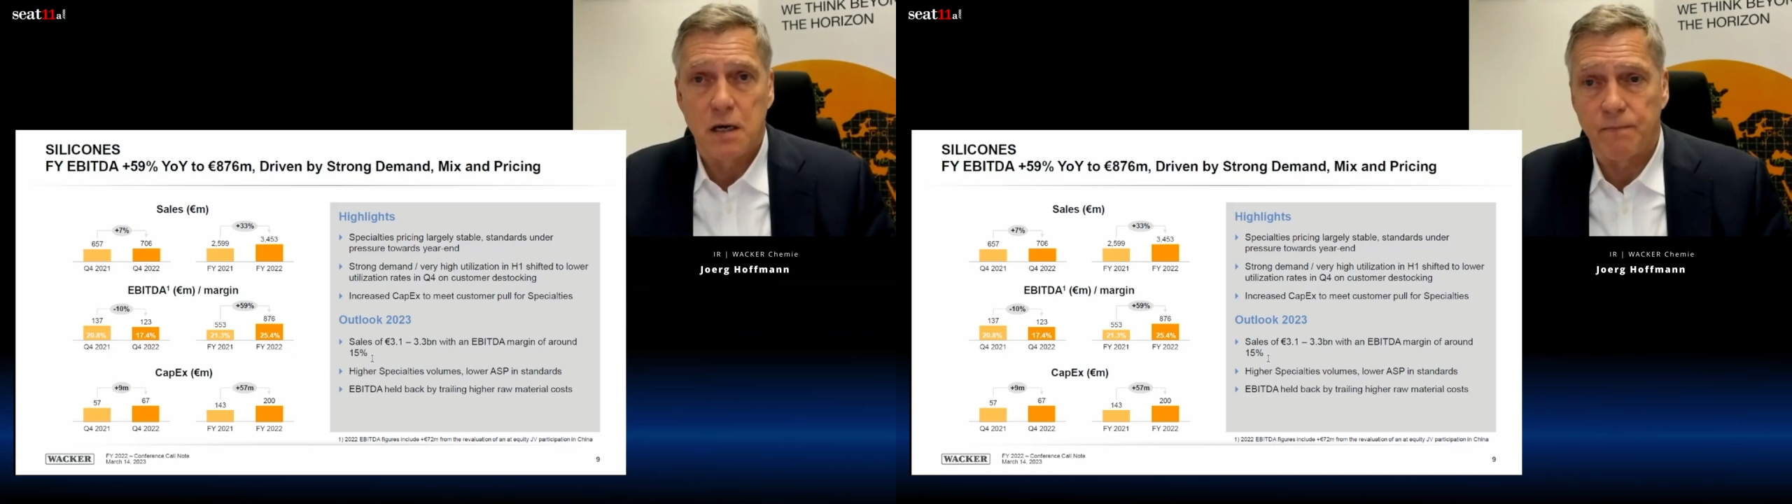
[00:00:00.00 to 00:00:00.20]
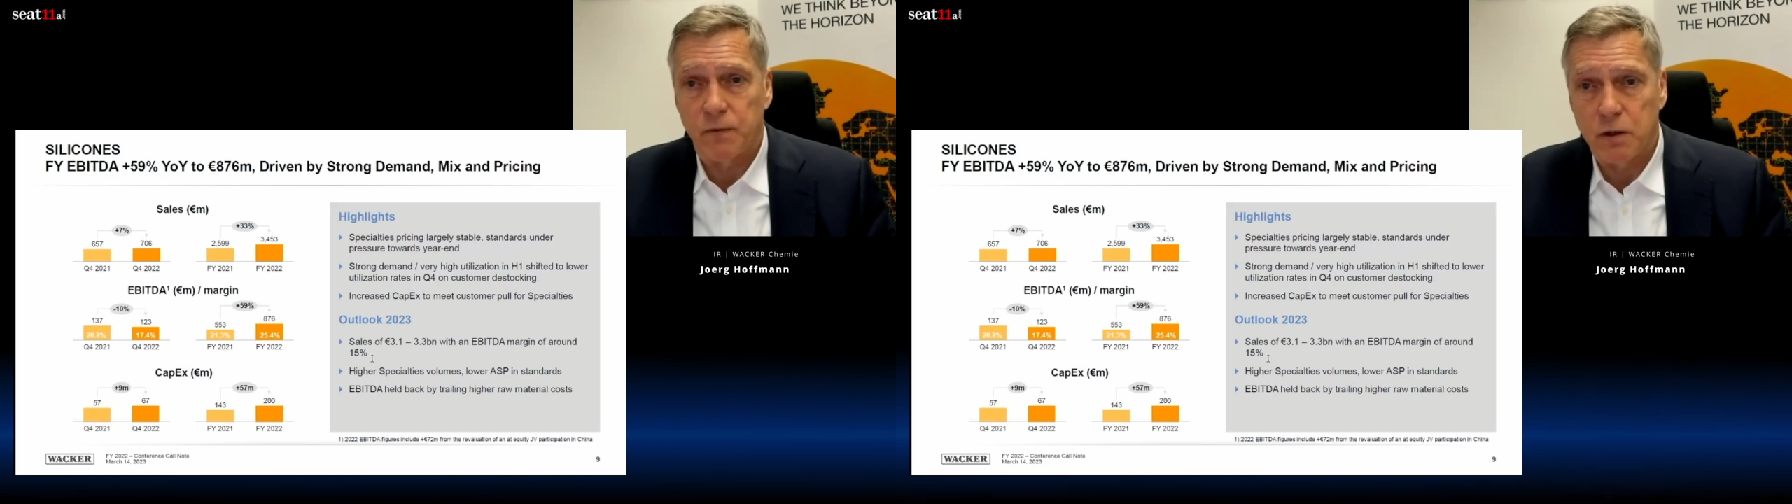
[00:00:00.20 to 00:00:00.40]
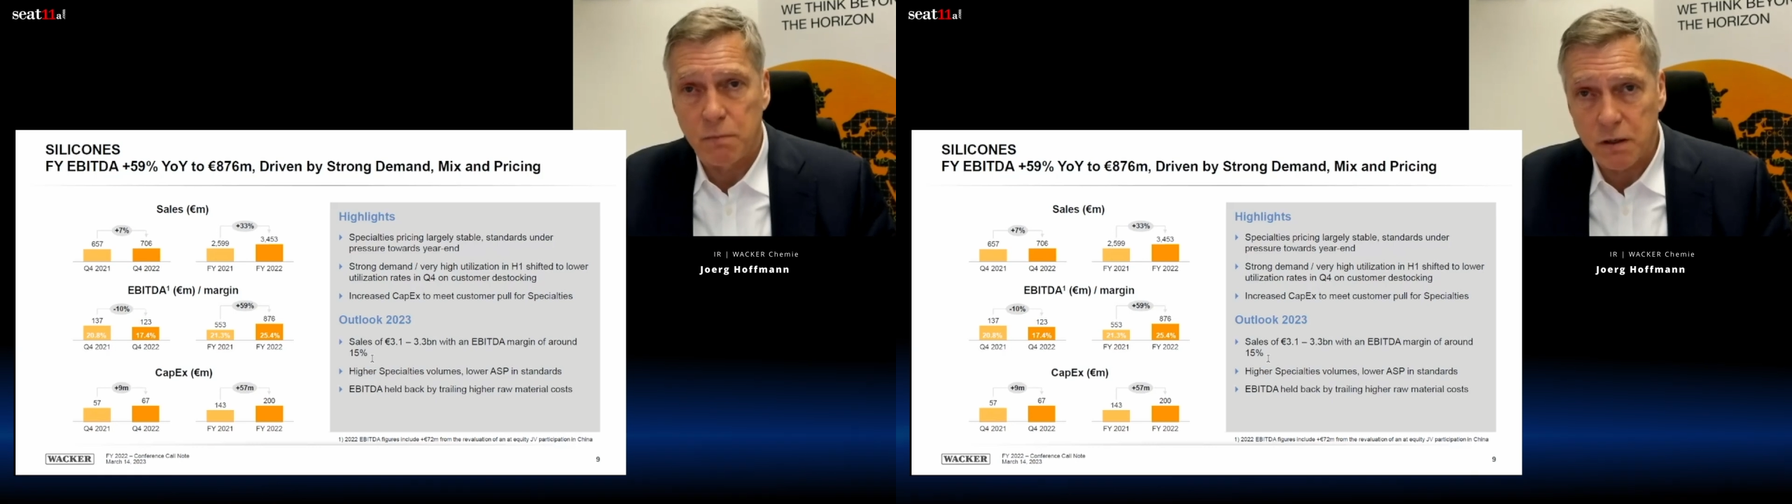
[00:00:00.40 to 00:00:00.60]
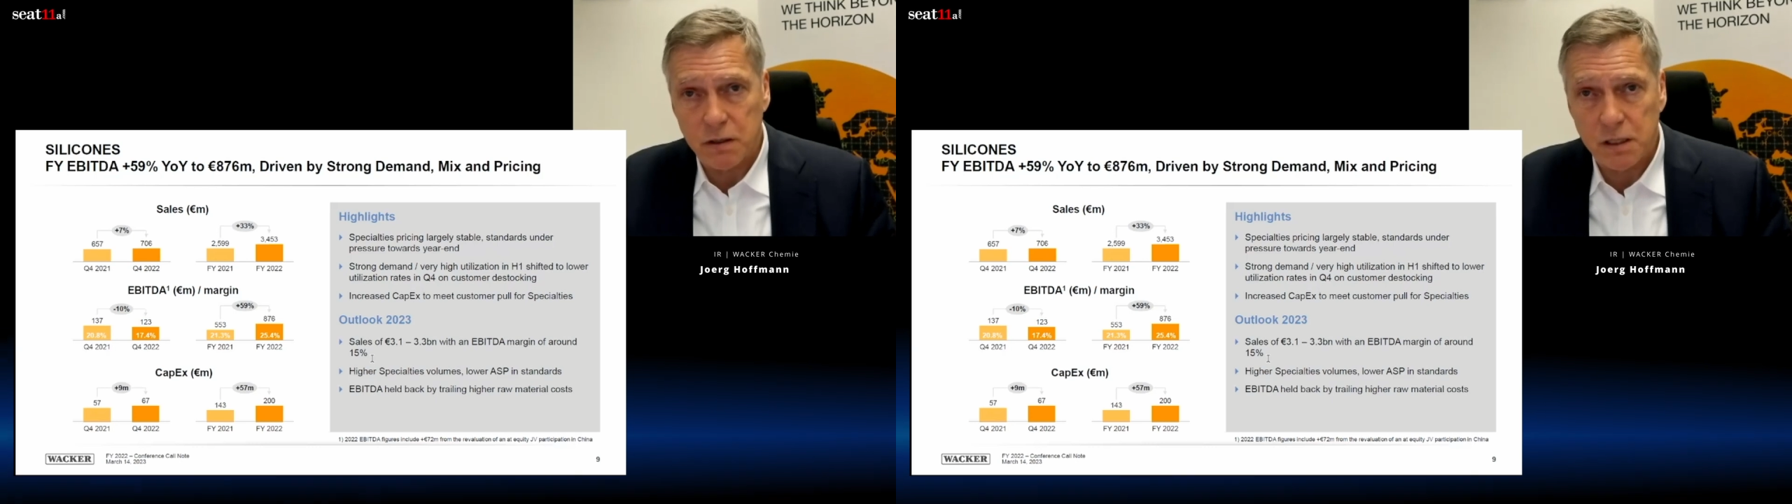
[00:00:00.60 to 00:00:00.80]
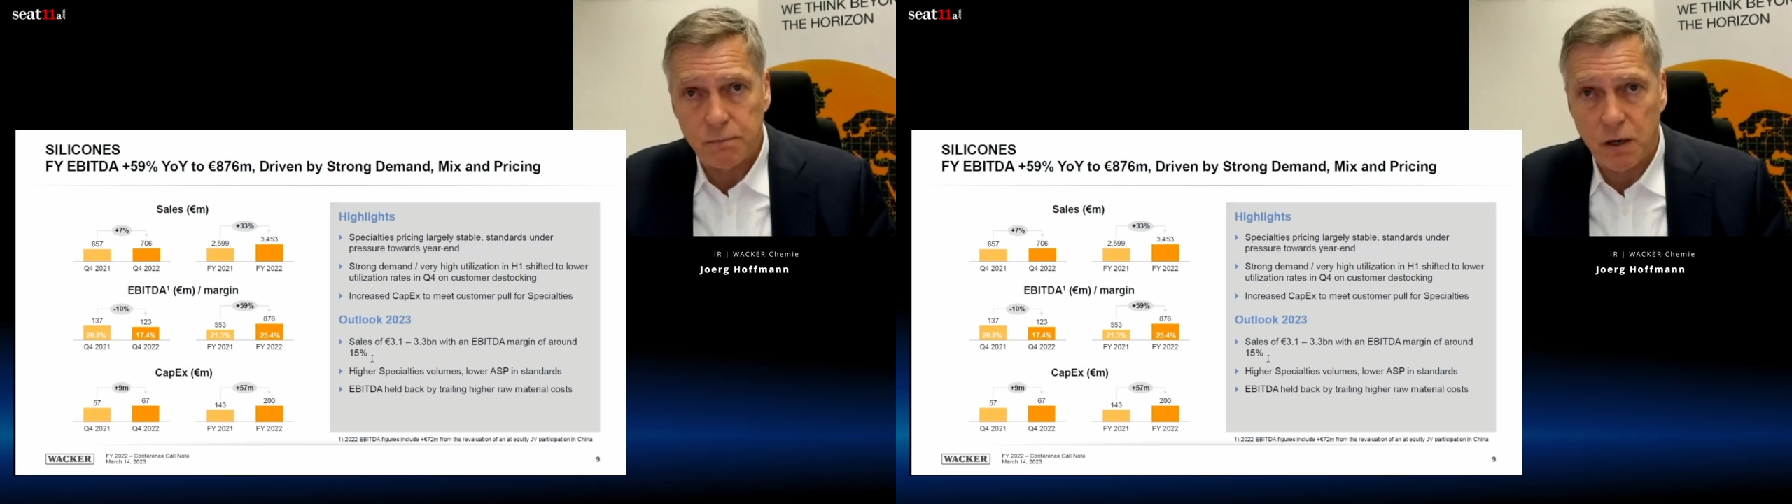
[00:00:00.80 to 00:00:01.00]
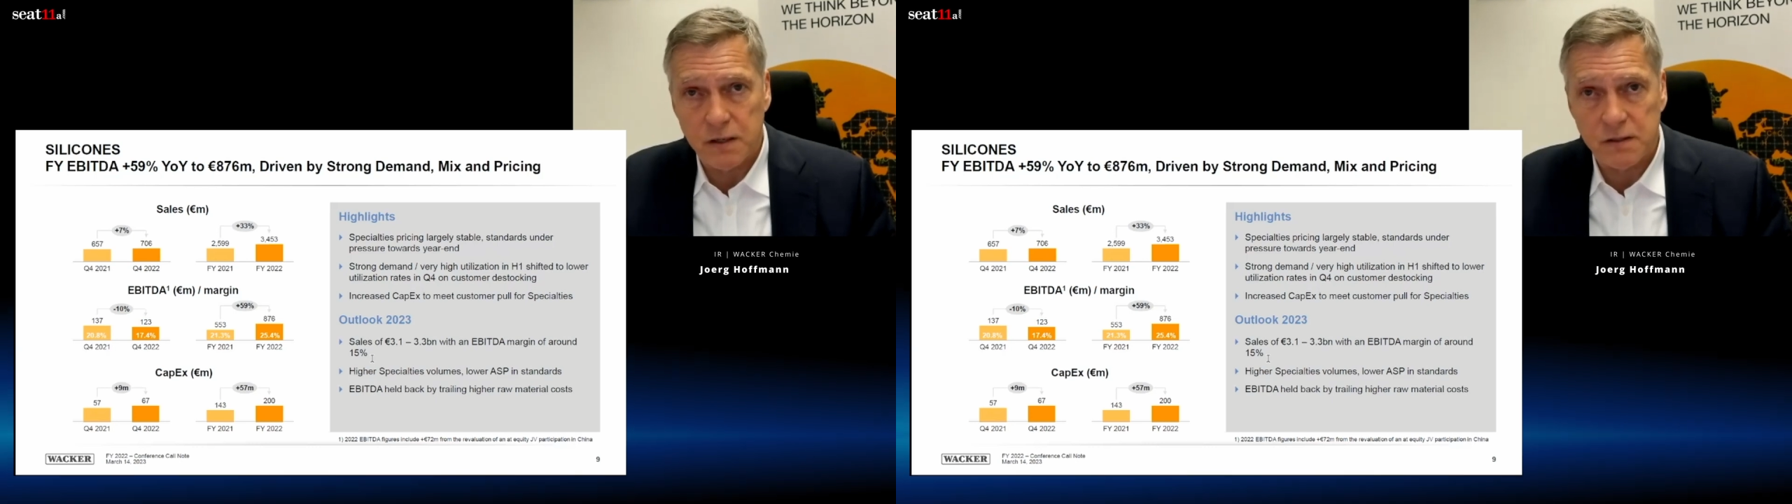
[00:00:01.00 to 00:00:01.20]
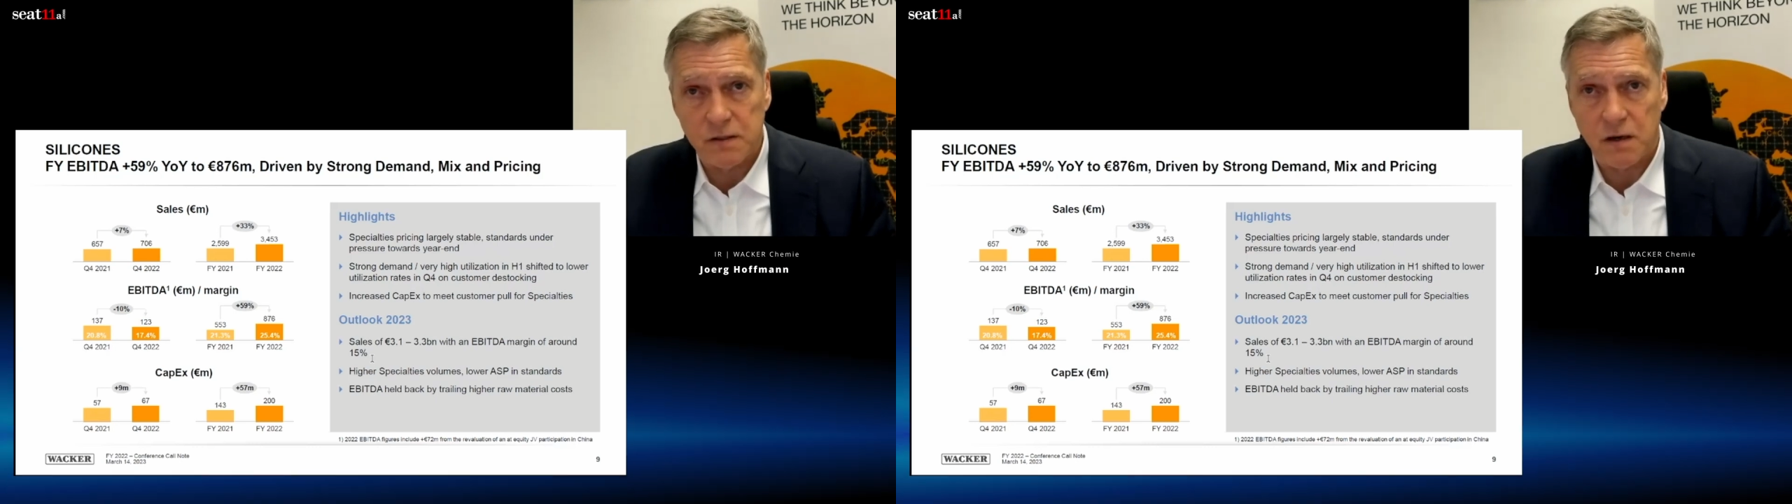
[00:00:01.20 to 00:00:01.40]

Commodity prices